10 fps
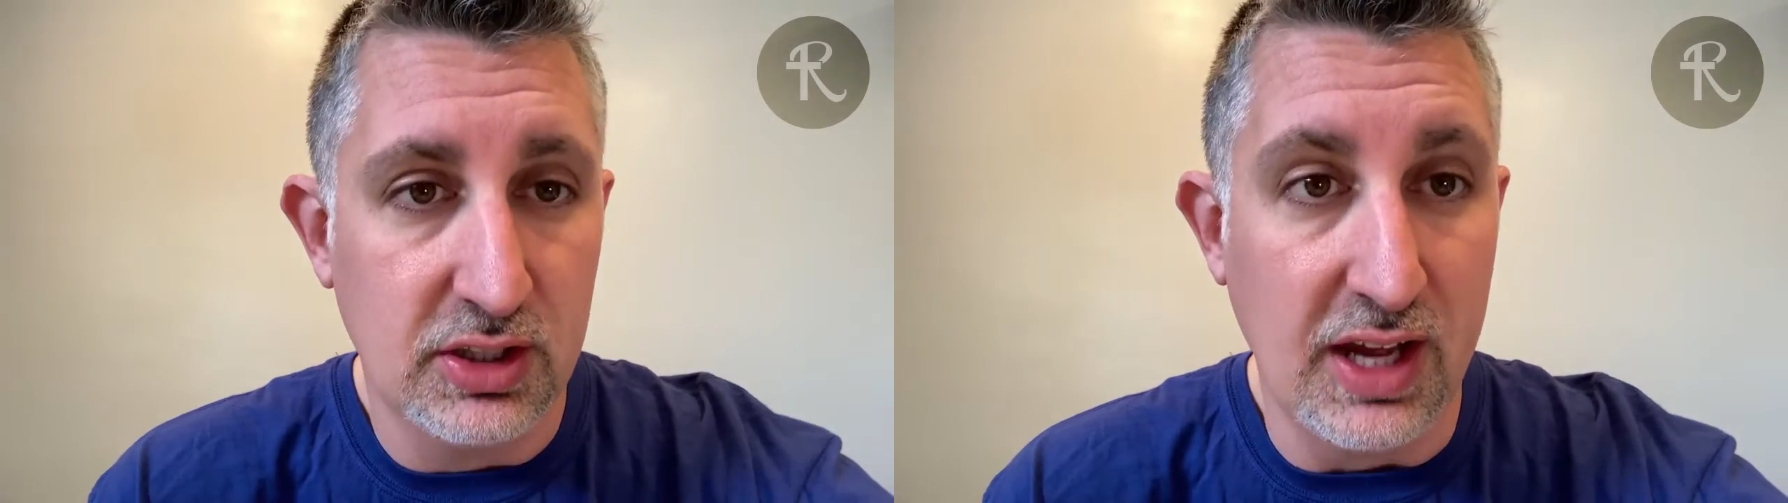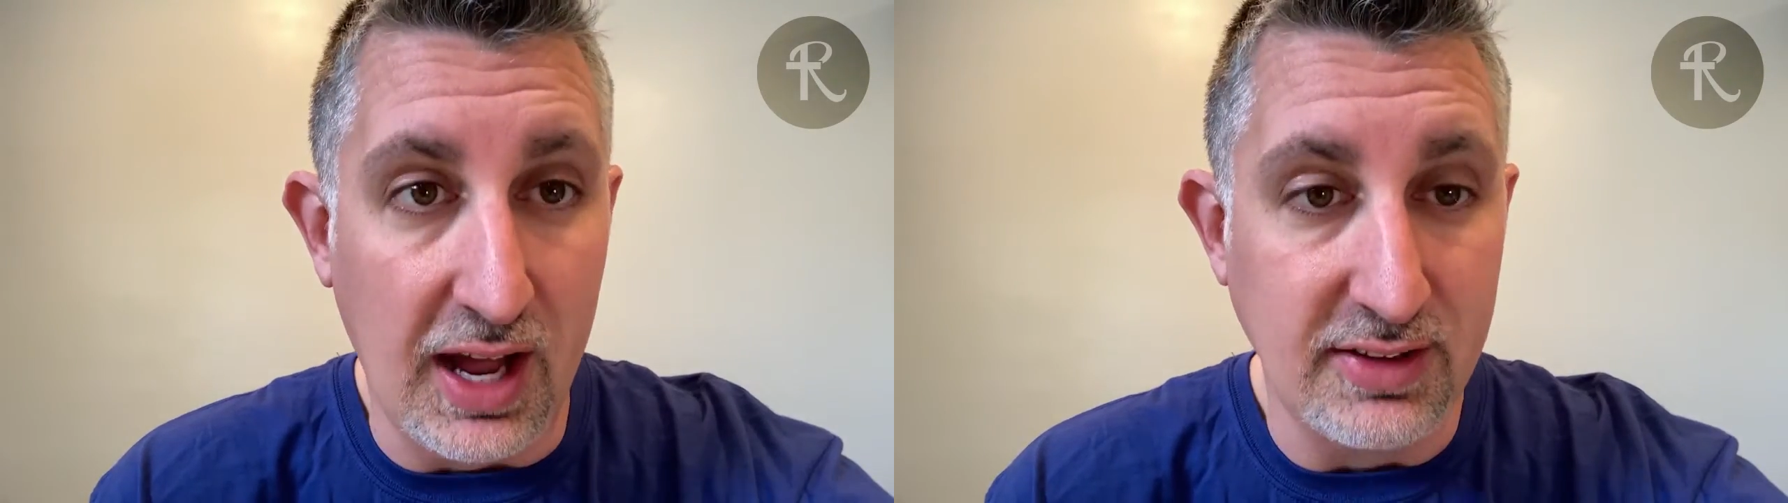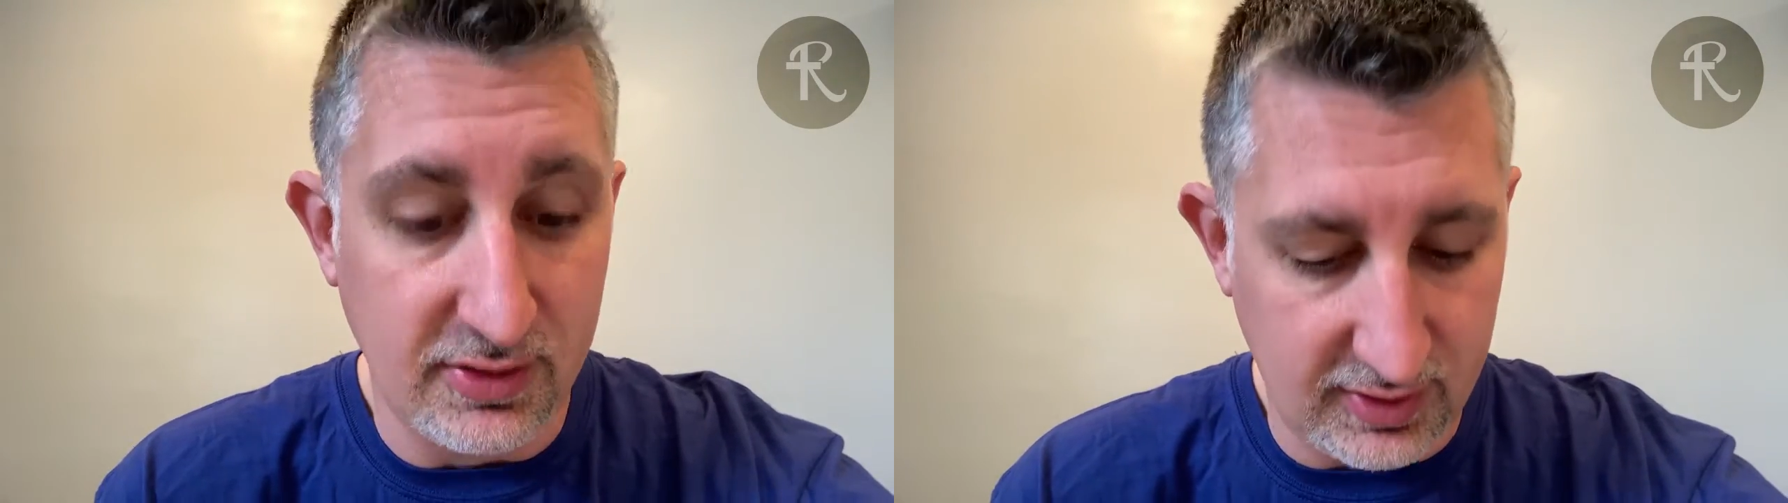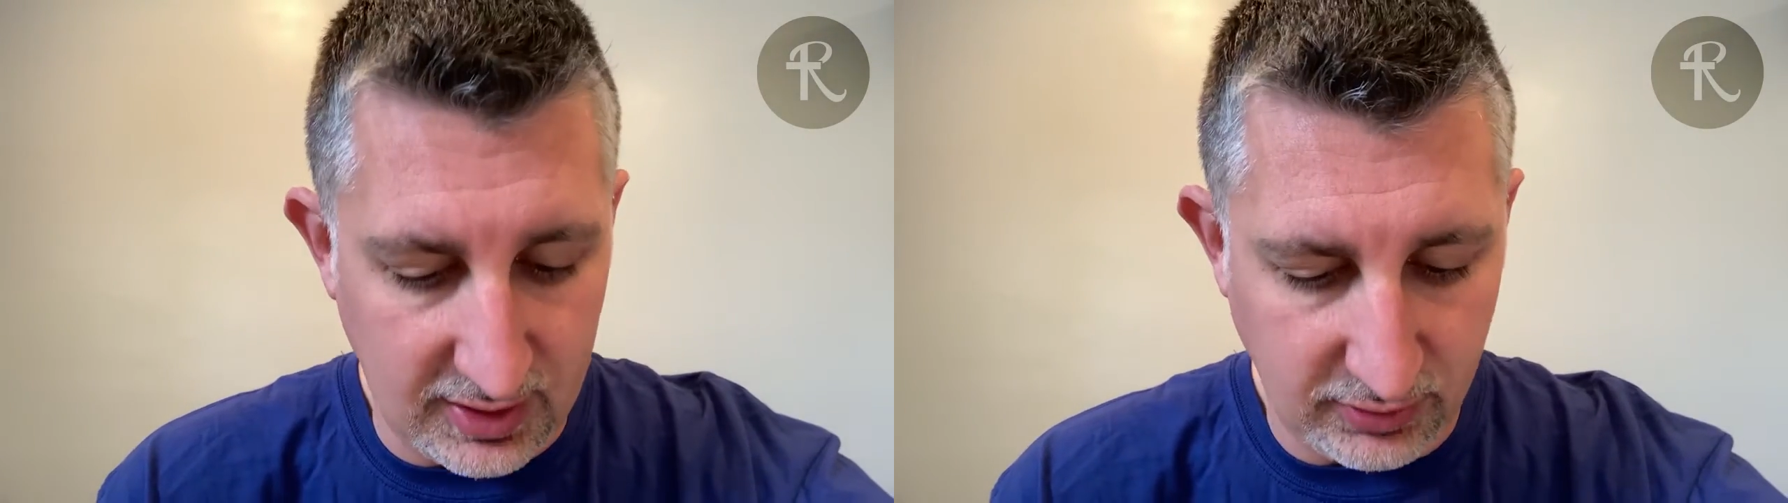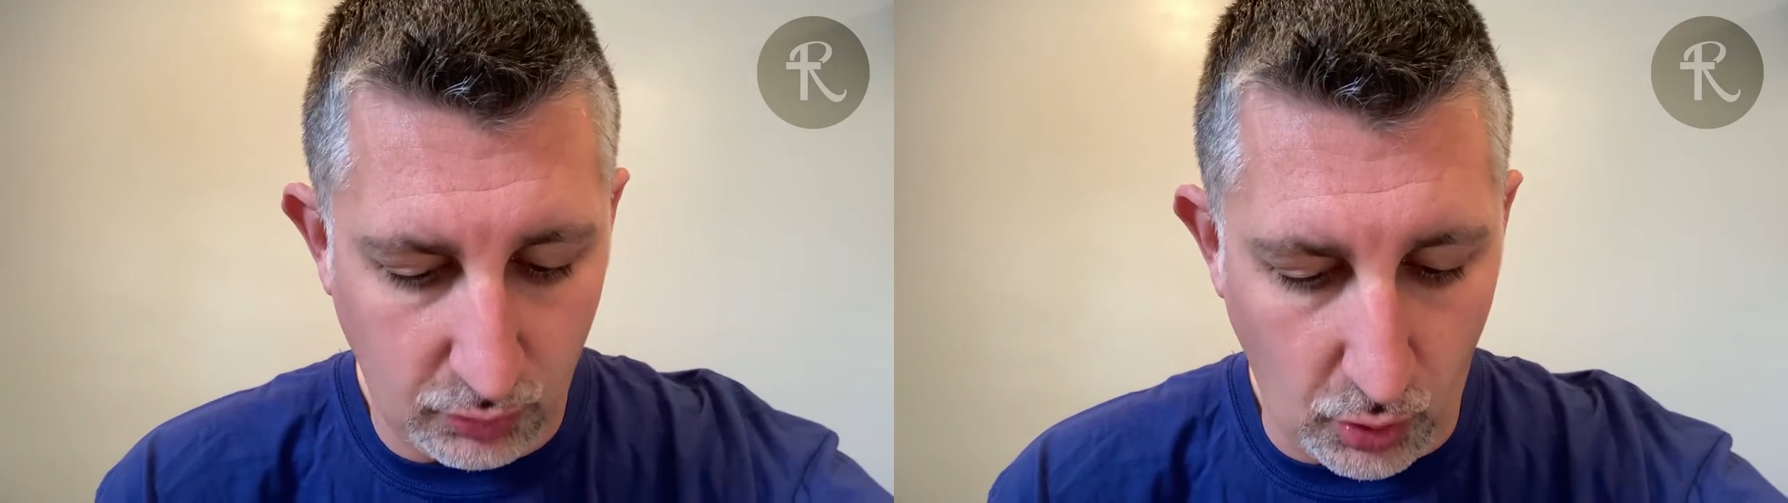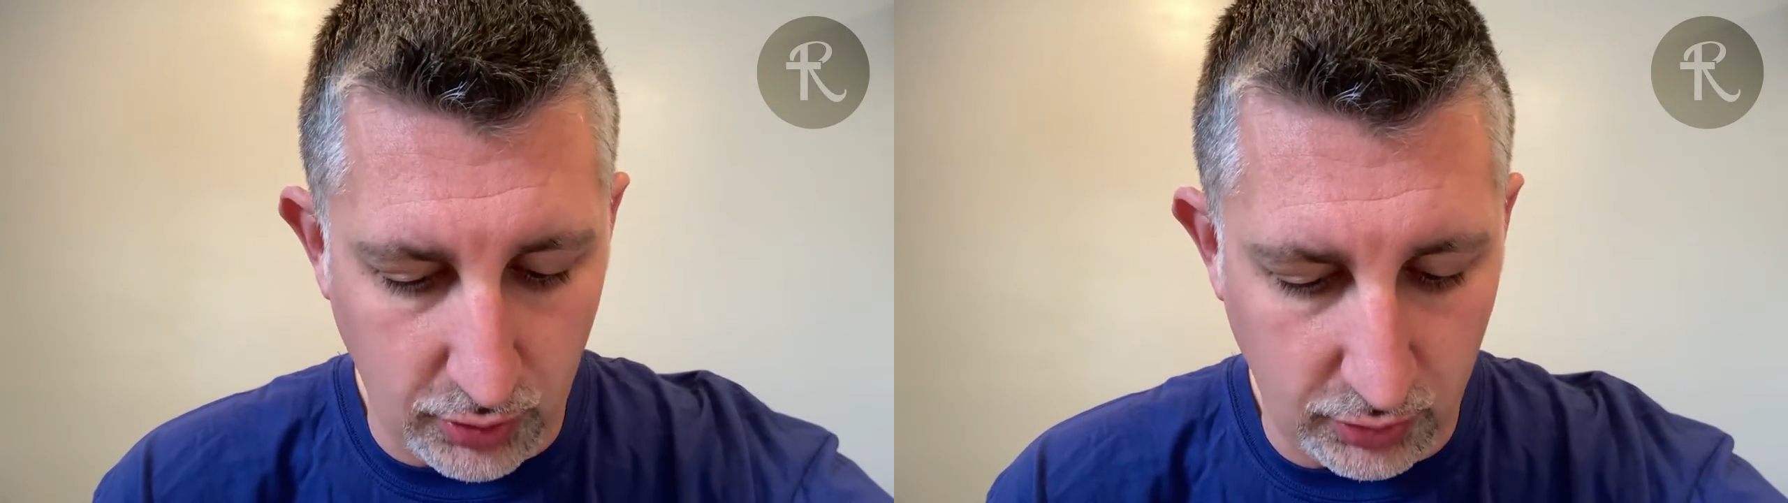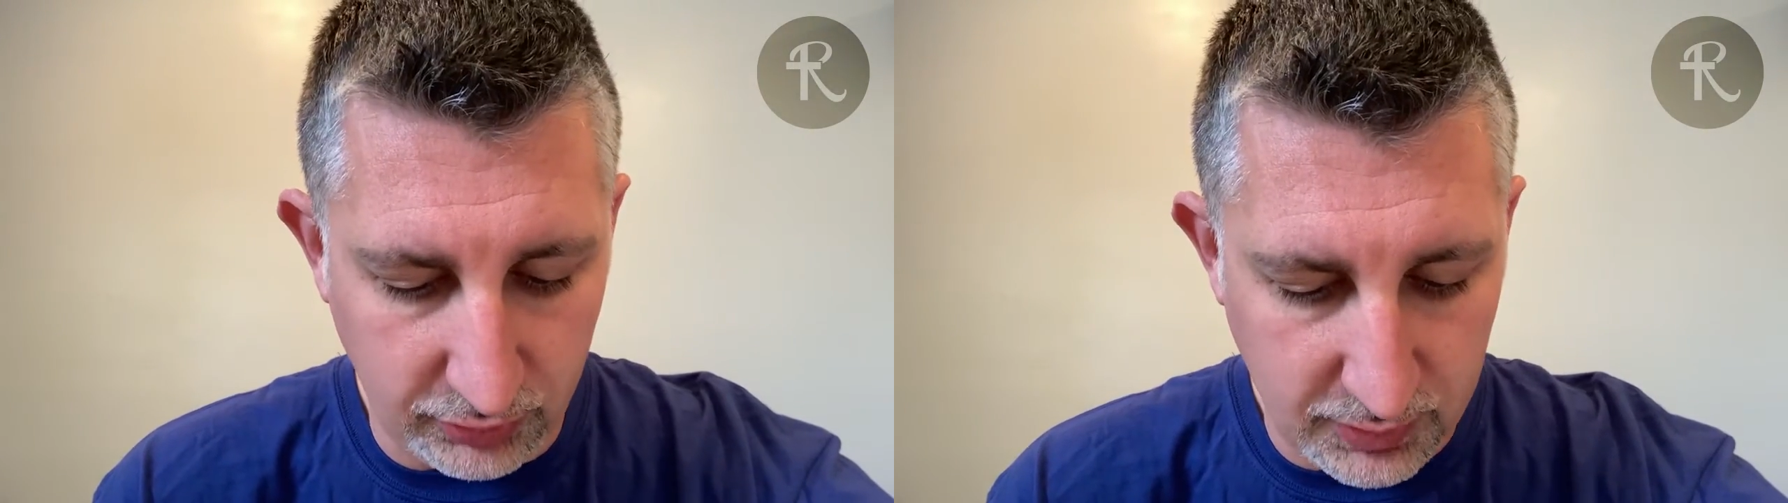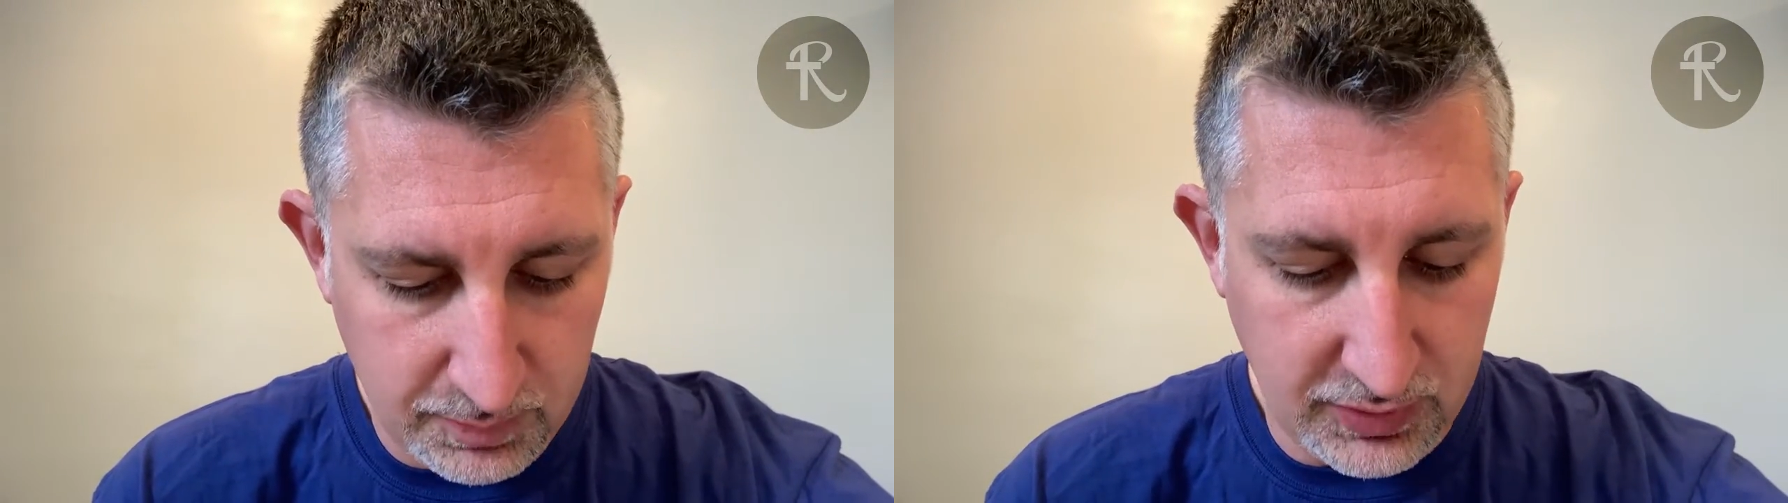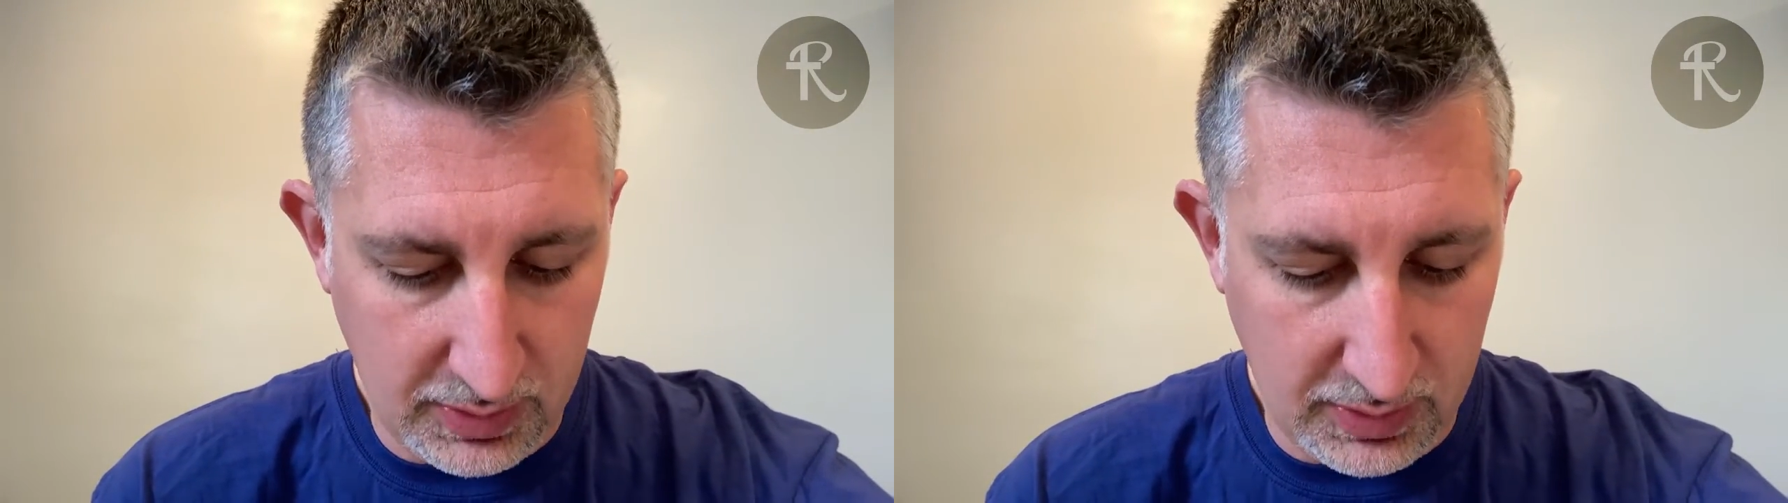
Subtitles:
God did signs and wonders.